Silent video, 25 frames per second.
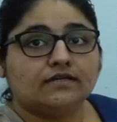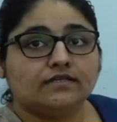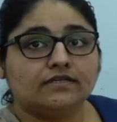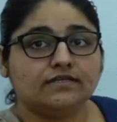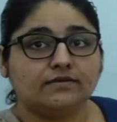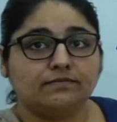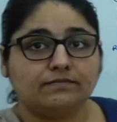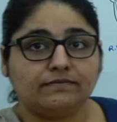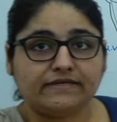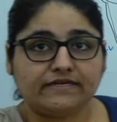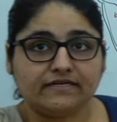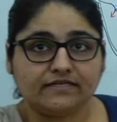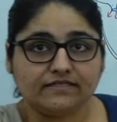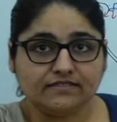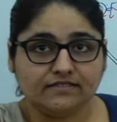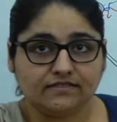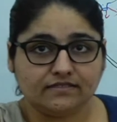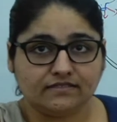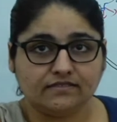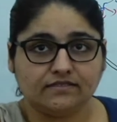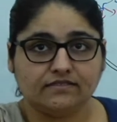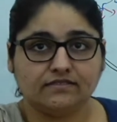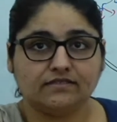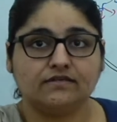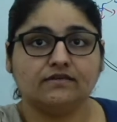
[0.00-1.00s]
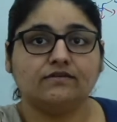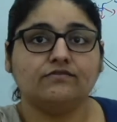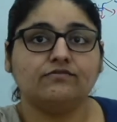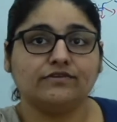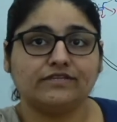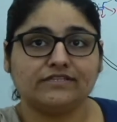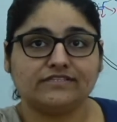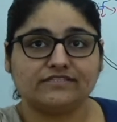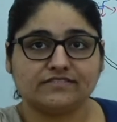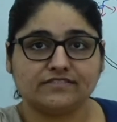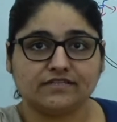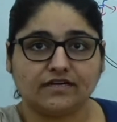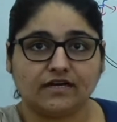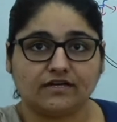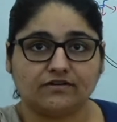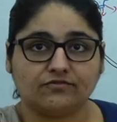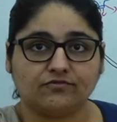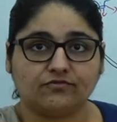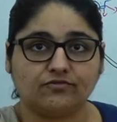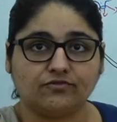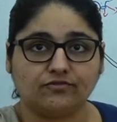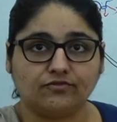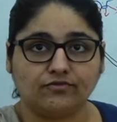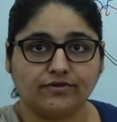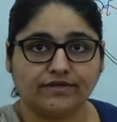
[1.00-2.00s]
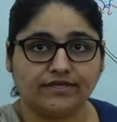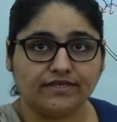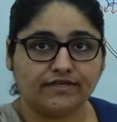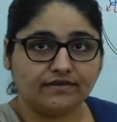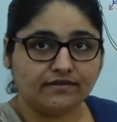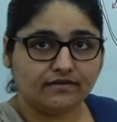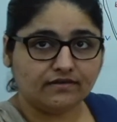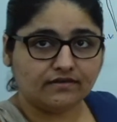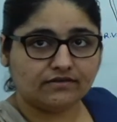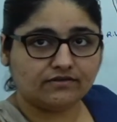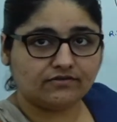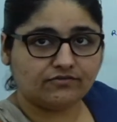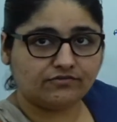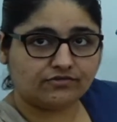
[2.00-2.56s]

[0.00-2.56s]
the blood will start flowing